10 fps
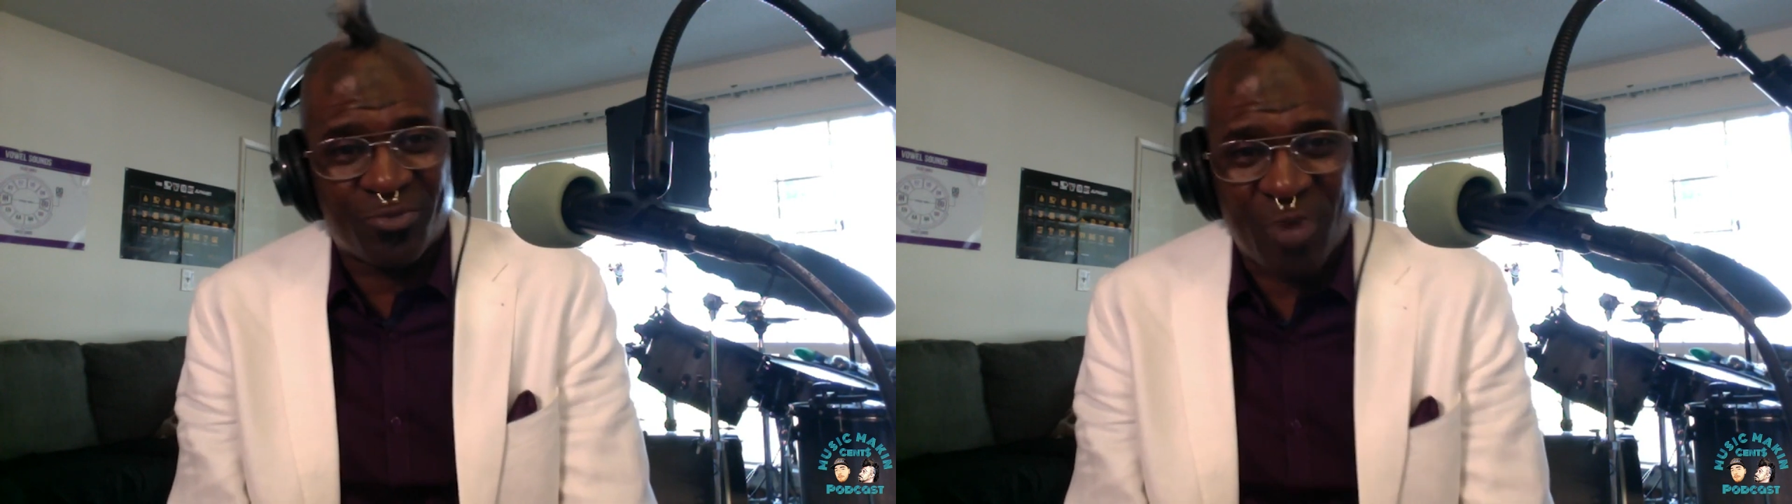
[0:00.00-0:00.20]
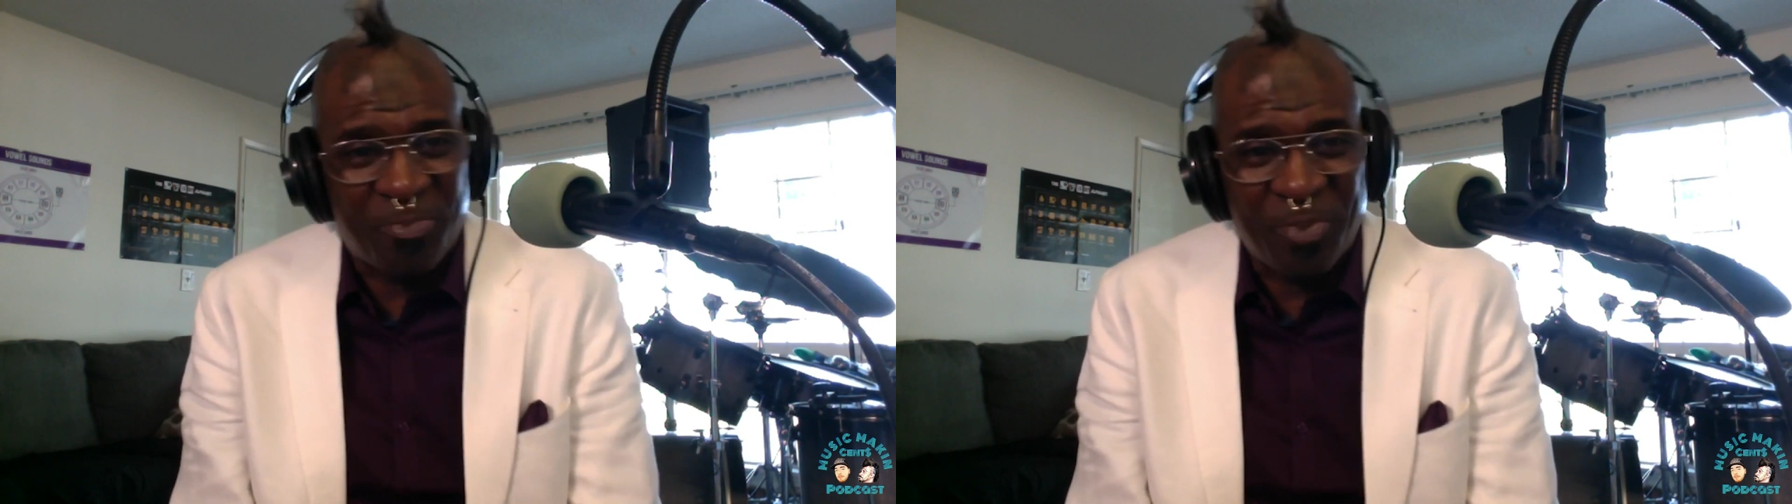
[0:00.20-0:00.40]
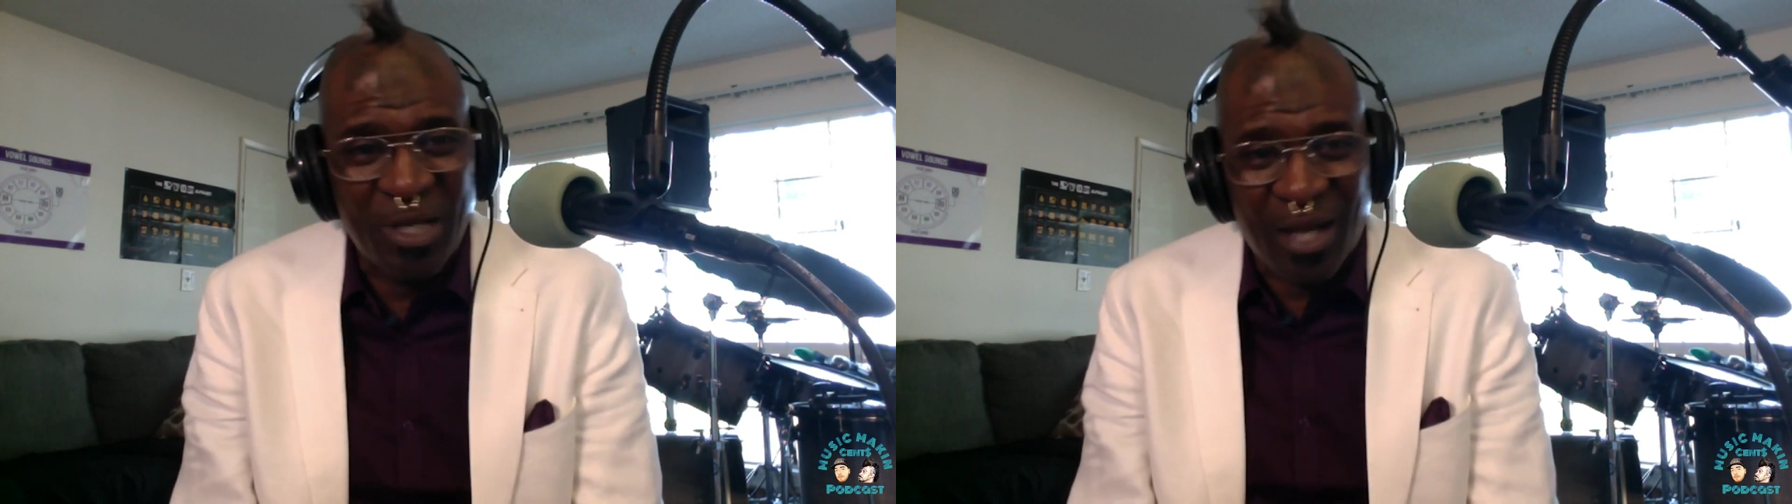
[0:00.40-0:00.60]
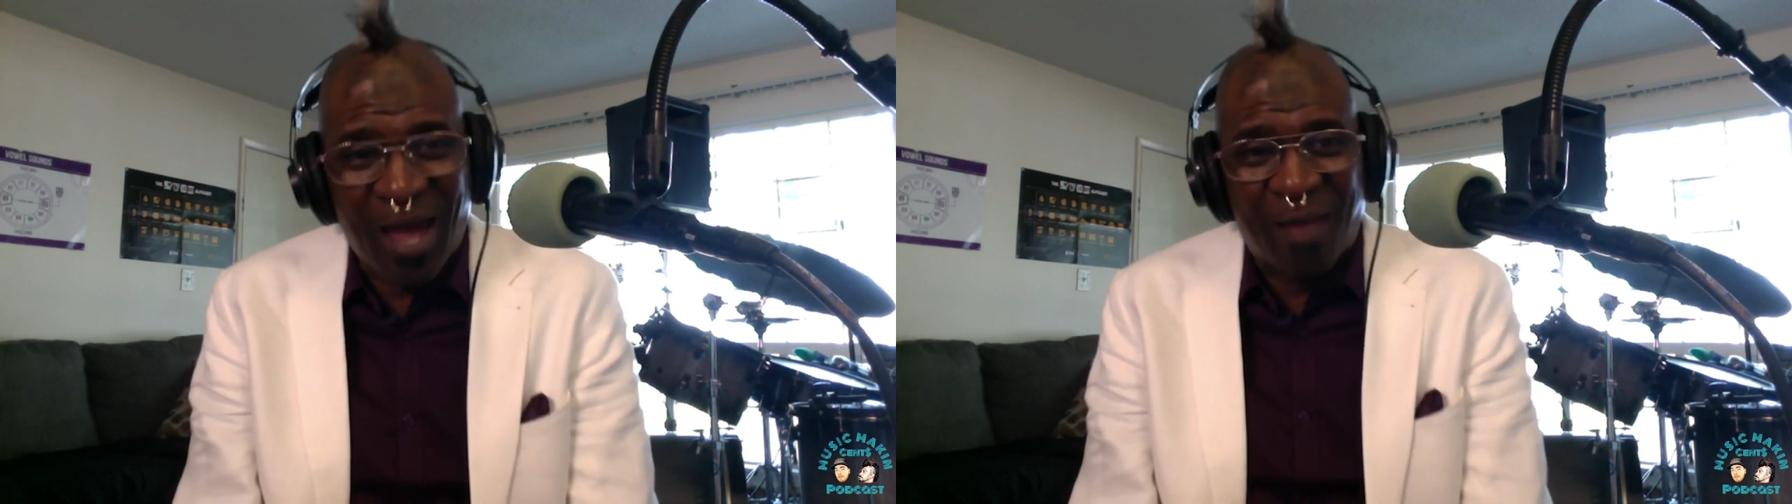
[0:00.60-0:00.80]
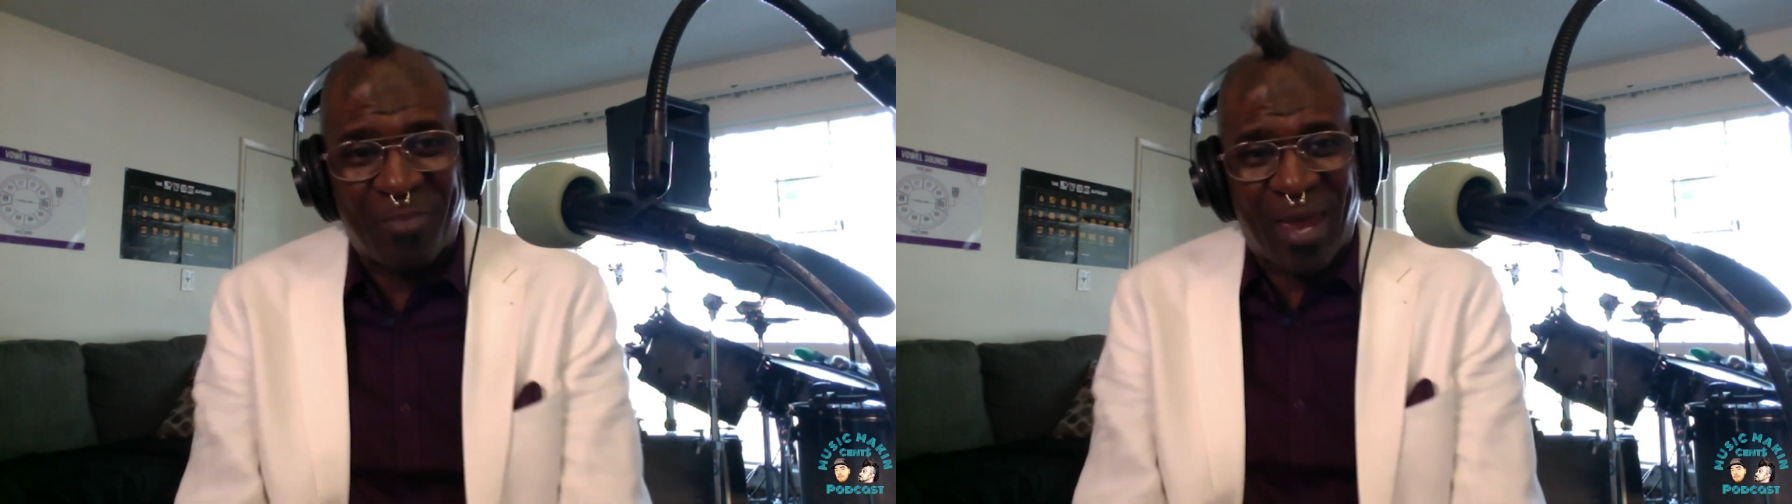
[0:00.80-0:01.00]
ripping it
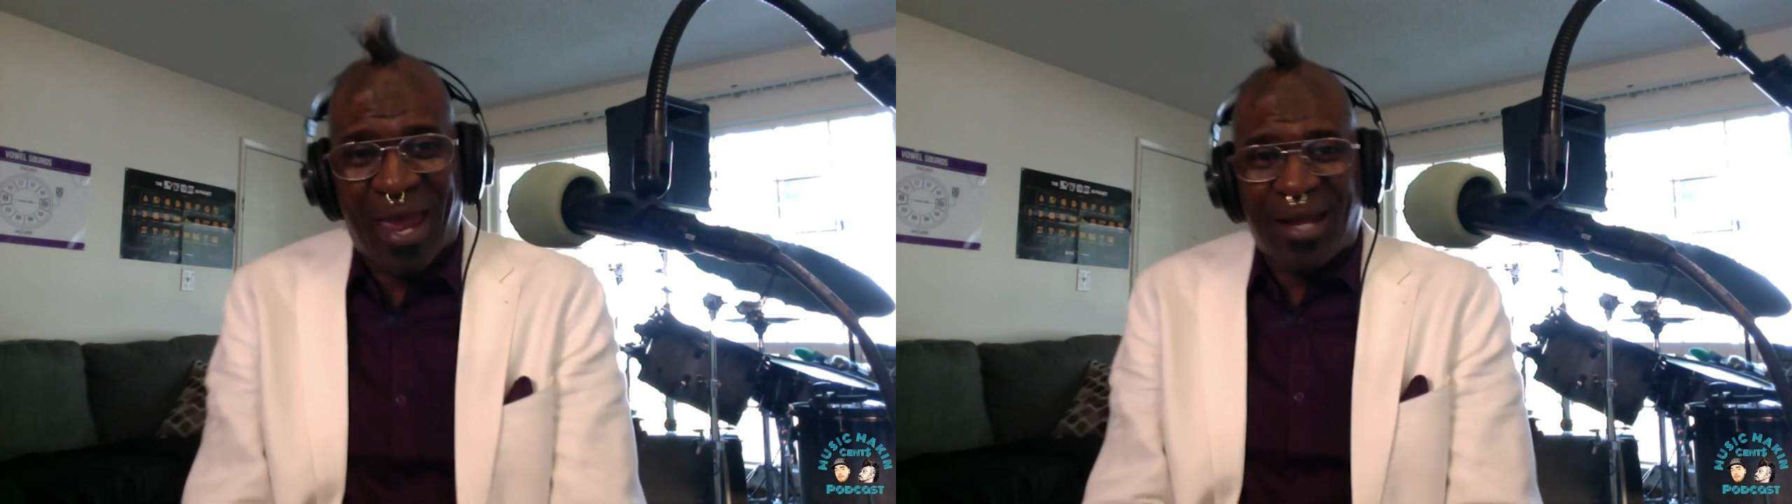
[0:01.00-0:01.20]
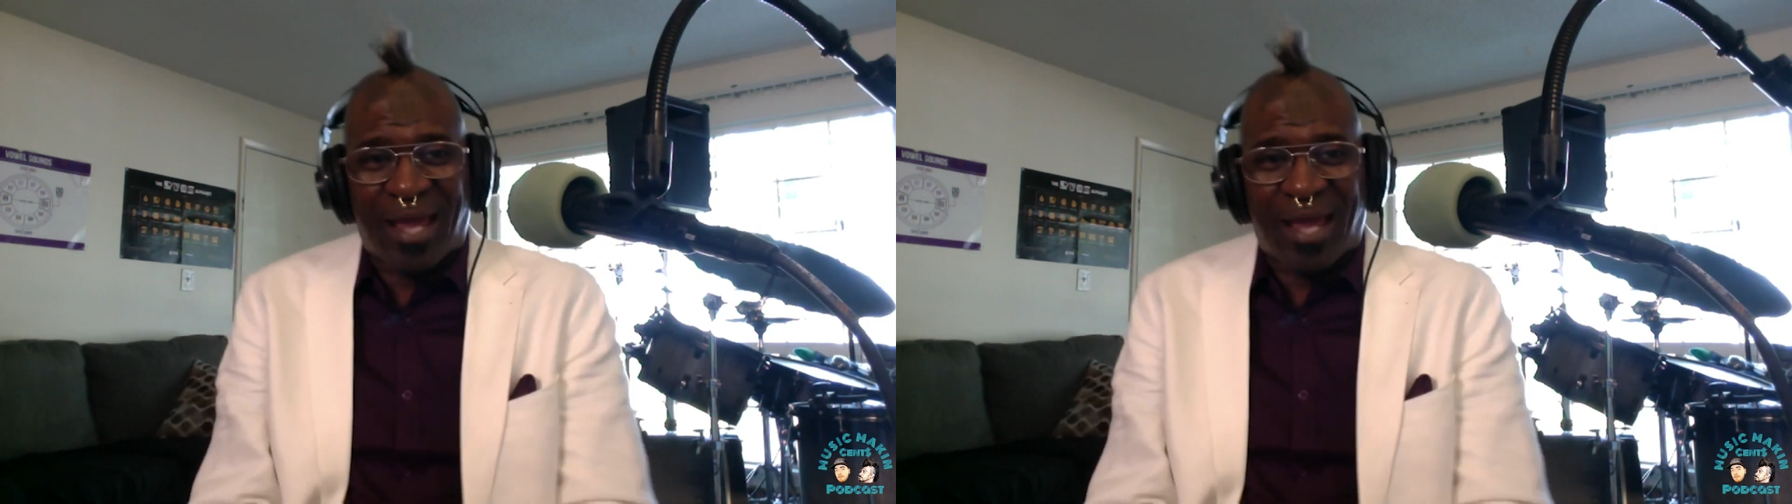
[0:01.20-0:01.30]
up, man.